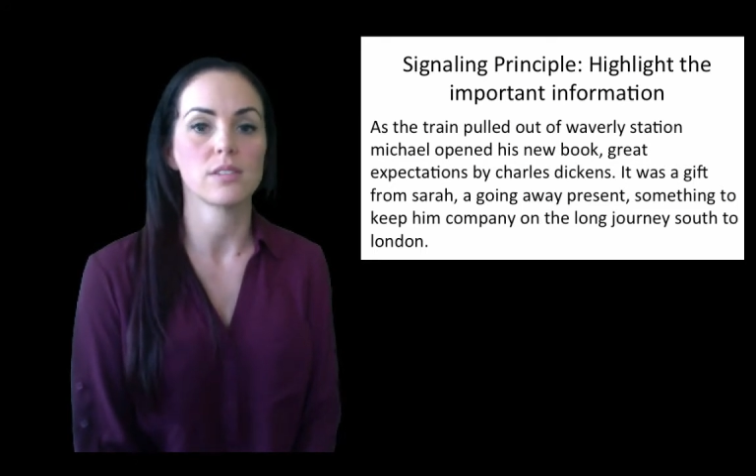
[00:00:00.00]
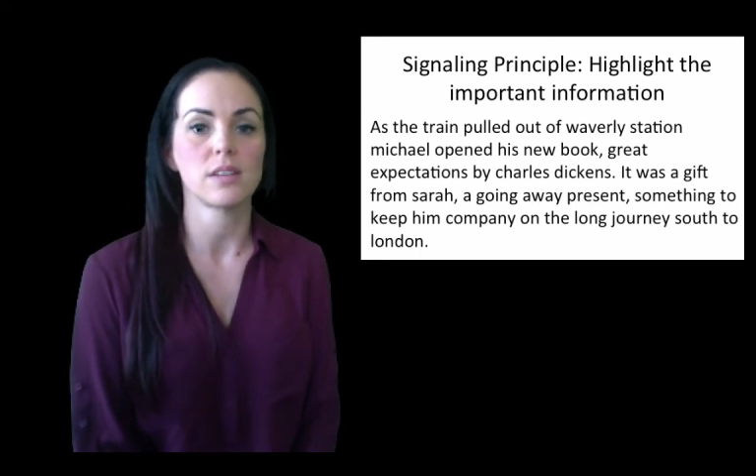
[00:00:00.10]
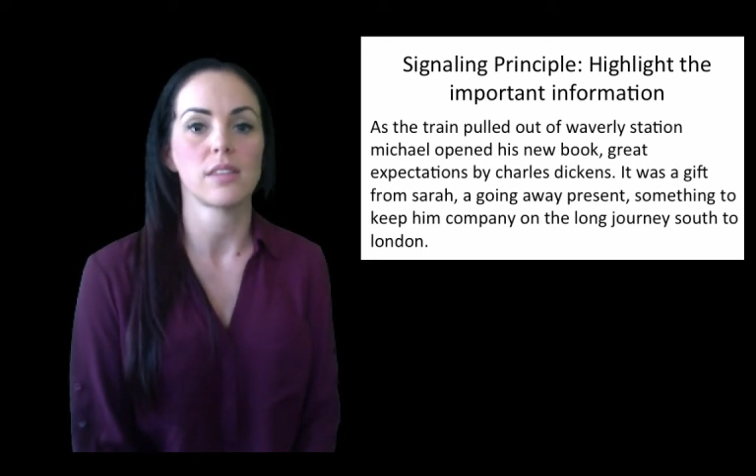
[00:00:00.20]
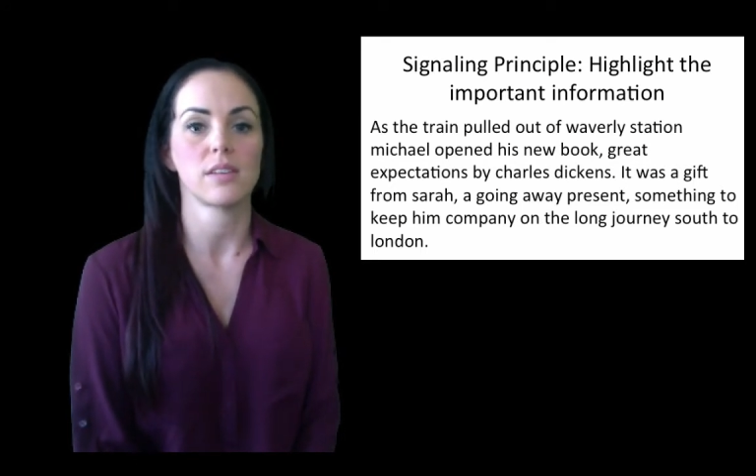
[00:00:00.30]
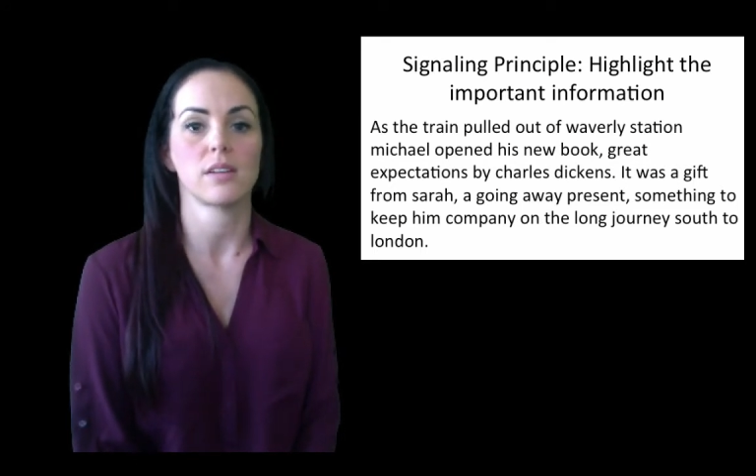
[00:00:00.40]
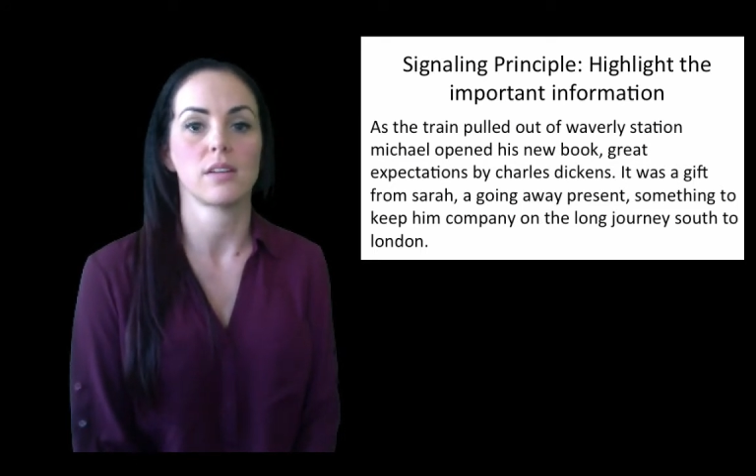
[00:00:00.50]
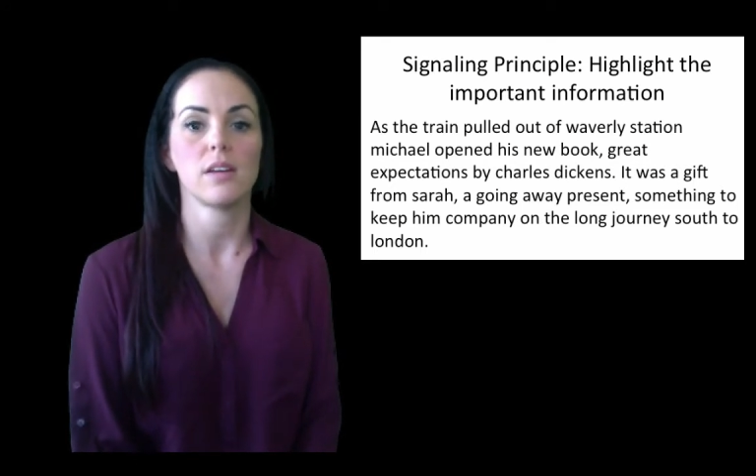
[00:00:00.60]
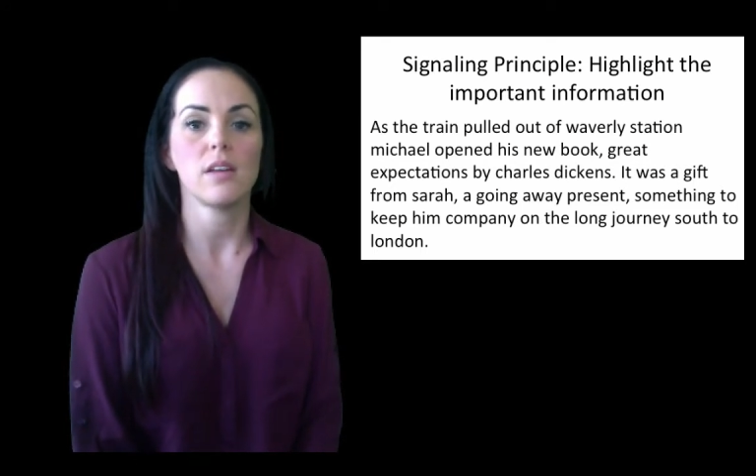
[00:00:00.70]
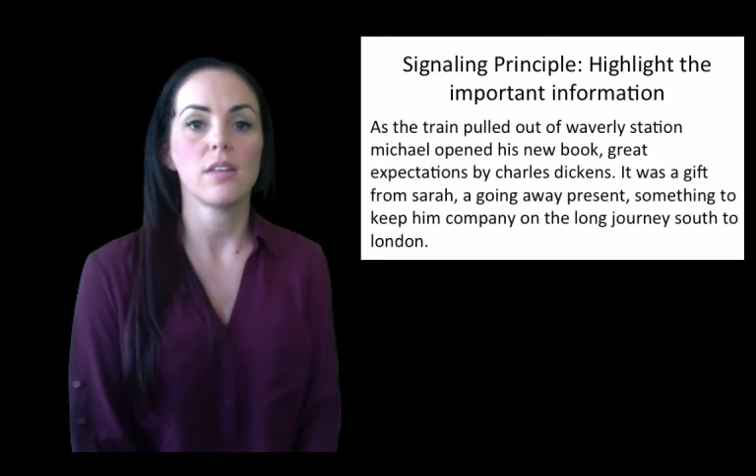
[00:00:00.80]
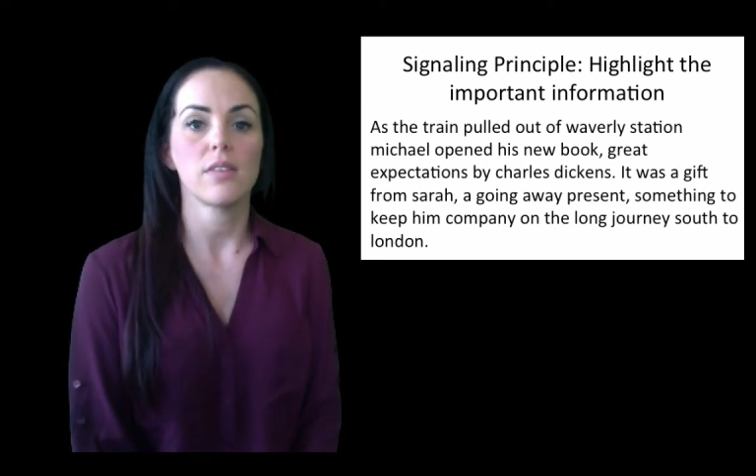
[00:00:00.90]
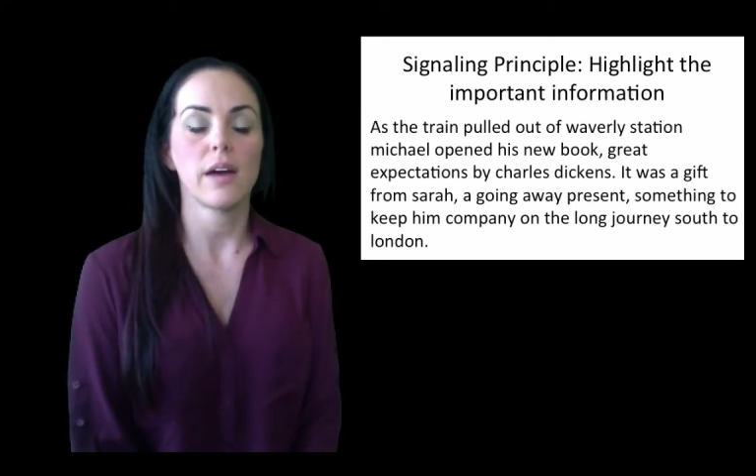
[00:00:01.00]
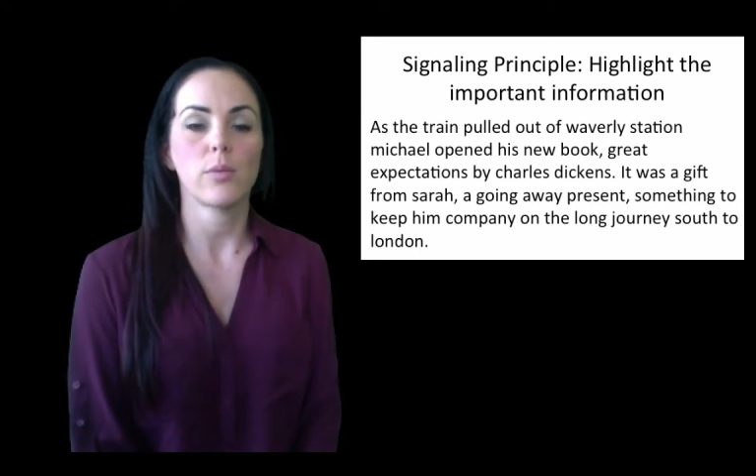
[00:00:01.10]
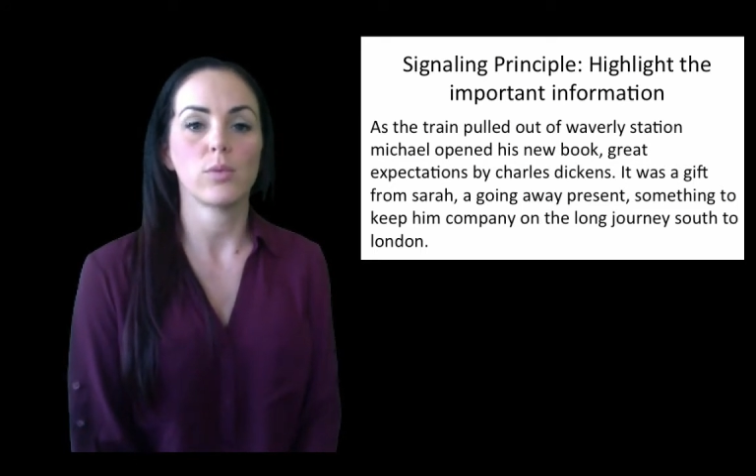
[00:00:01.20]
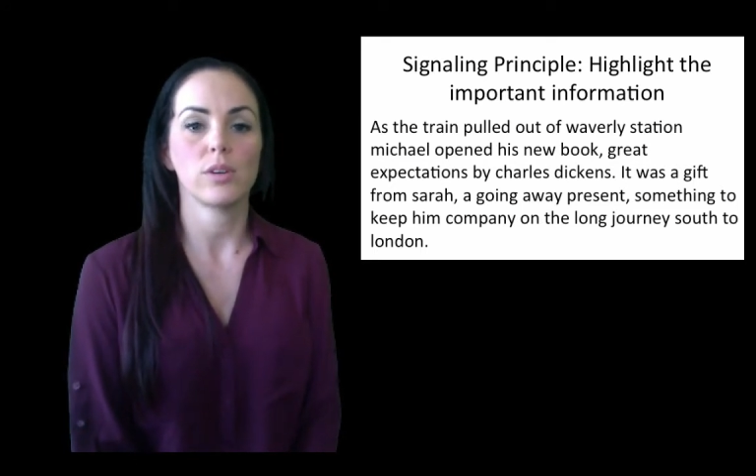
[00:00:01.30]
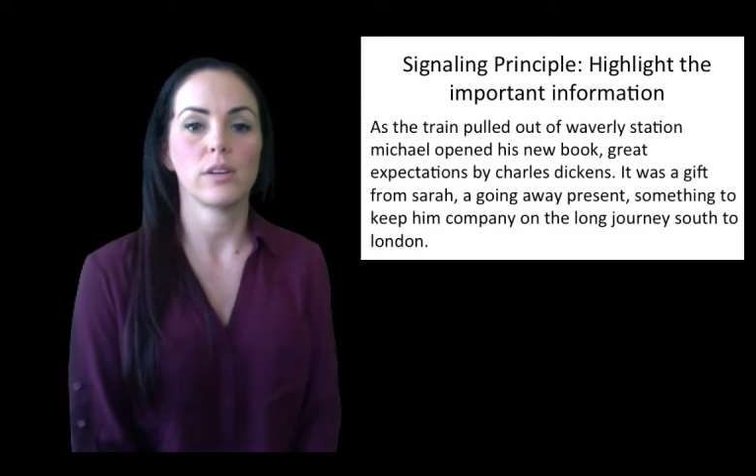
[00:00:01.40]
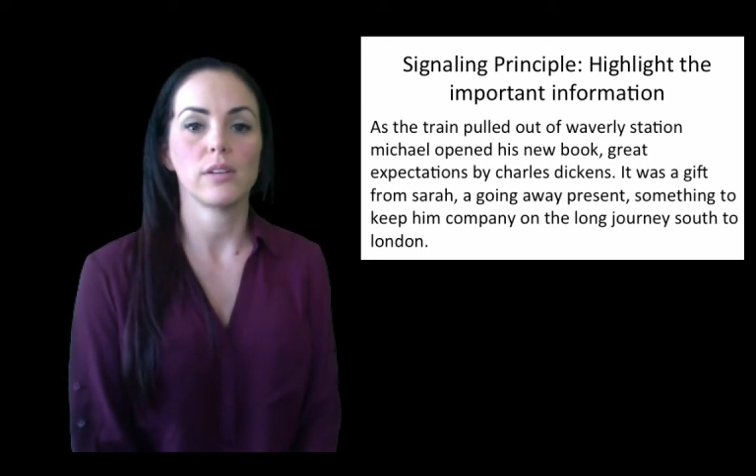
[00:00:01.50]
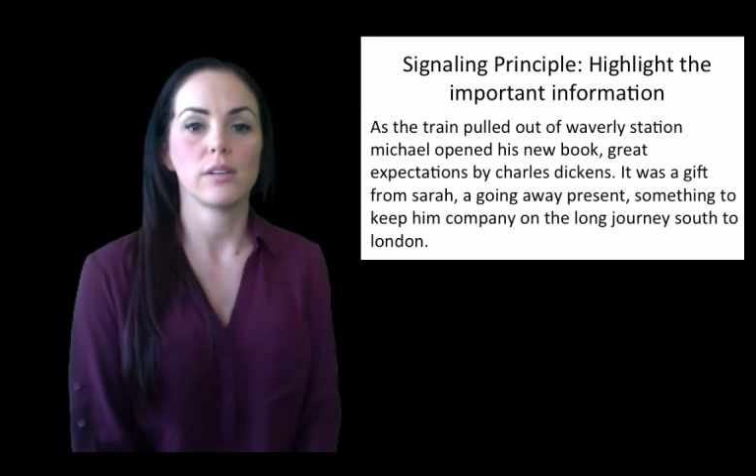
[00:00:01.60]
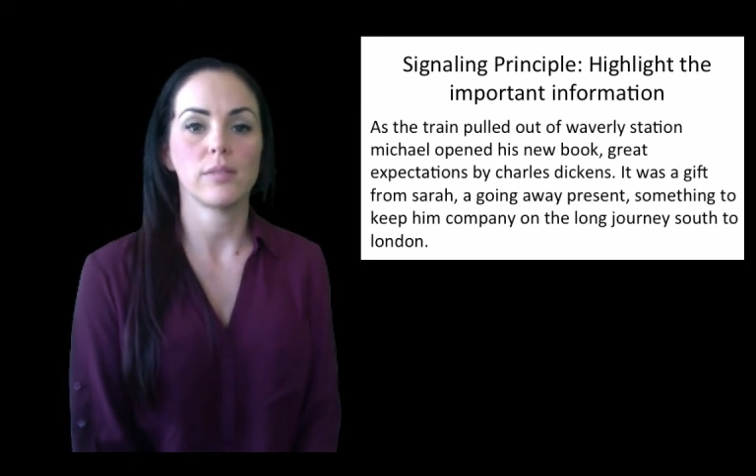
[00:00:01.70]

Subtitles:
nothing that would